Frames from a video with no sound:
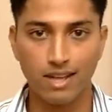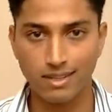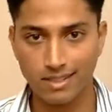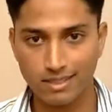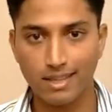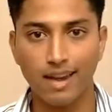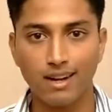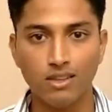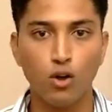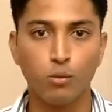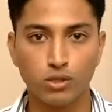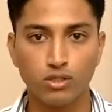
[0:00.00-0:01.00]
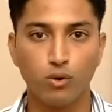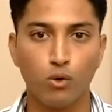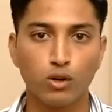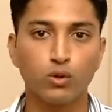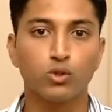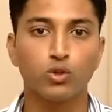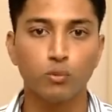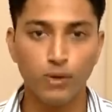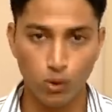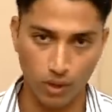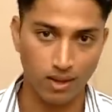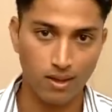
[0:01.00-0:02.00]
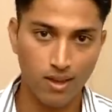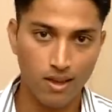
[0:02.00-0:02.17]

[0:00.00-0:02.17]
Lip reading: That's exactly the opposite of what you should be doing.